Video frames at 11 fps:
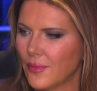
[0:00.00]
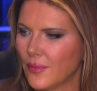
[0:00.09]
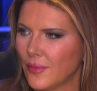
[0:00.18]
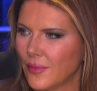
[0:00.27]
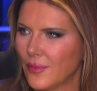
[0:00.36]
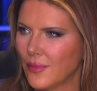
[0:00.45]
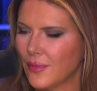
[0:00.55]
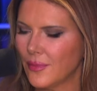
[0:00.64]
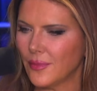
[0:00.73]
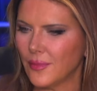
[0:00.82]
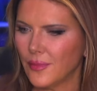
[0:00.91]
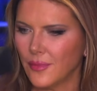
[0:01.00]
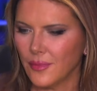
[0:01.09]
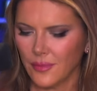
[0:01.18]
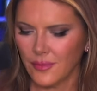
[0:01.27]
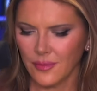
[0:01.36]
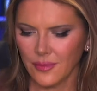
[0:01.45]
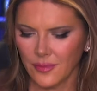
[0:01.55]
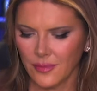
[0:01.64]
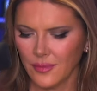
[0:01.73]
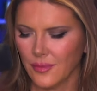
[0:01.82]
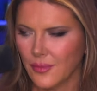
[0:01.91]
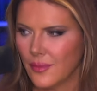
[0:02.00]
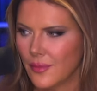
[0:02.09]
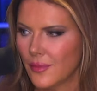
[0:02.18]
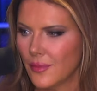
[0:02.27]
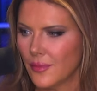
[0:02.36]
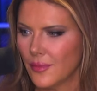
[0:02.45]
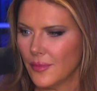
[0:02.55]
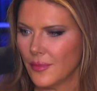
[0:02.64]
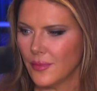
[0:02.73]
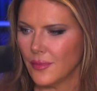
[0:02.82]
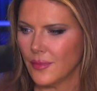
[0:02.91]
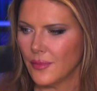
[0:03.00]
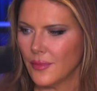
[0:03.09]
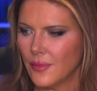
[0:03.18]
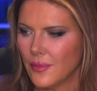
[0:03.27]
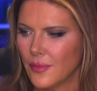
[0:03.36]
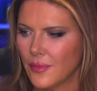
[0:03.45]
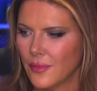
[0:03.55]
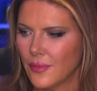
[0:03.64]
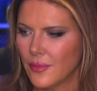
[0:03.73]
This person isn't speaking.